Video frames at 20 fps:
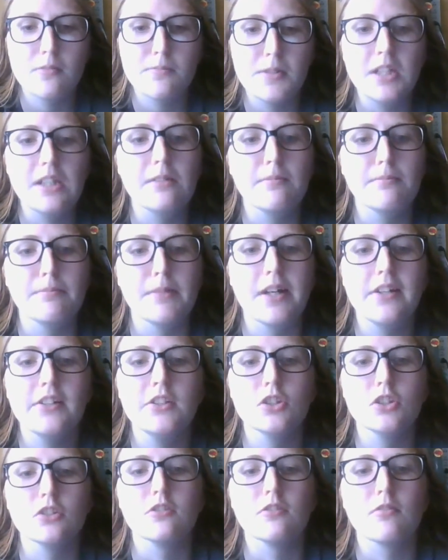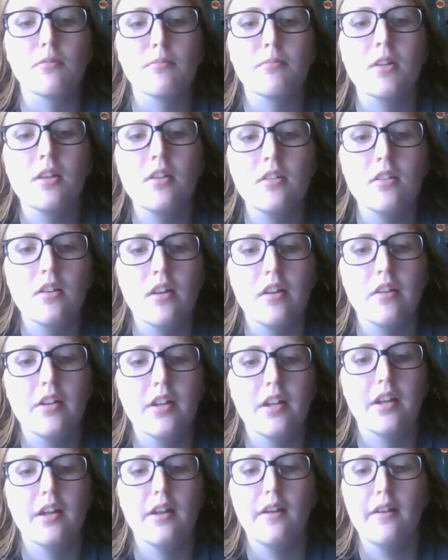to be a bedroom
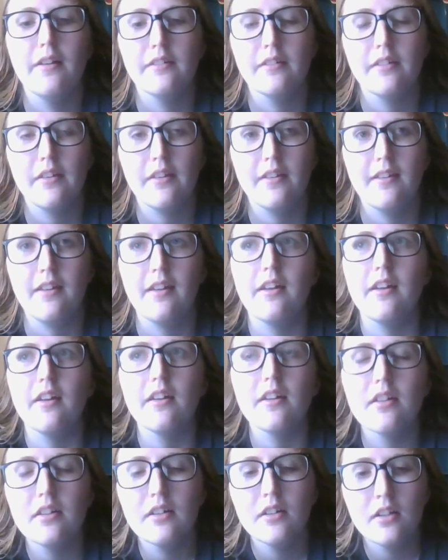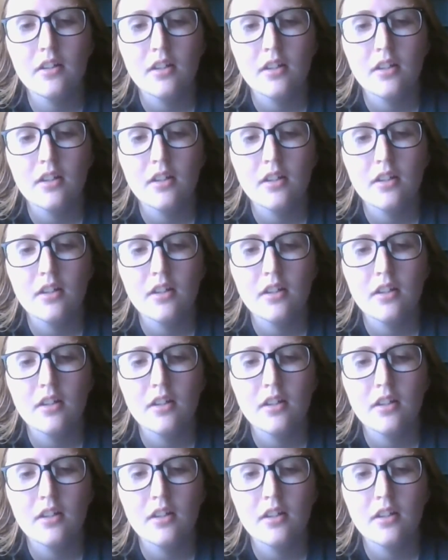and they